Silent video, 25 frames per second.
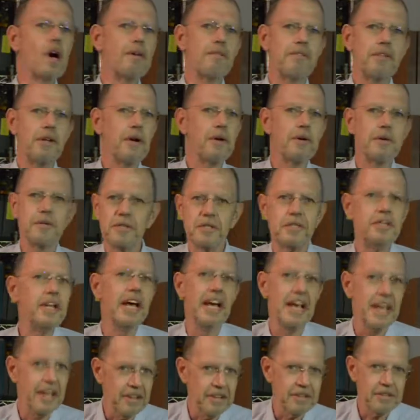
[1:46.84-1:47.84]
of those
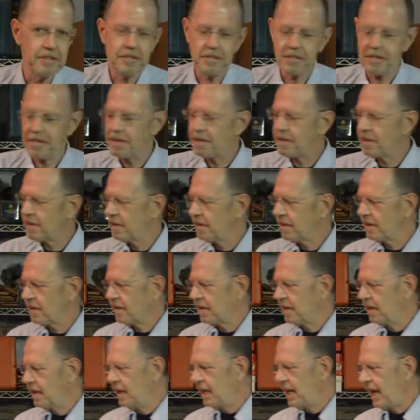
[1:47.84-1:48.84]
days.
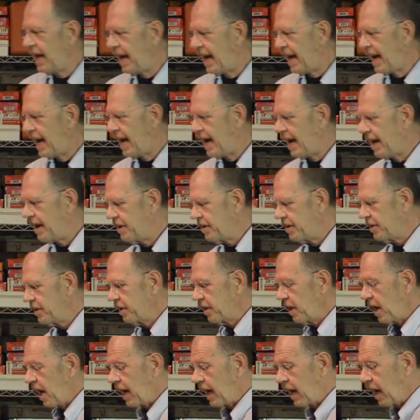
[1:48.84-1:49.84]
And
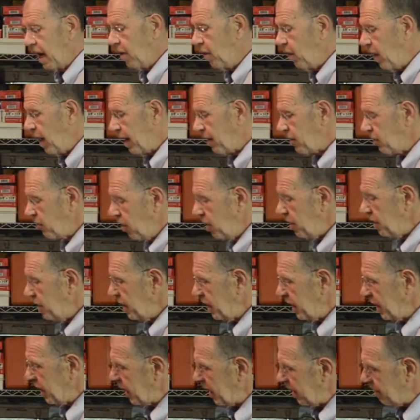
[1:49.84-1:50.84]
I go out
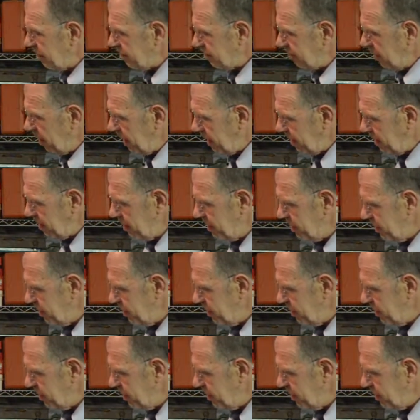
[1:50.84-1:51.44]
looking and I find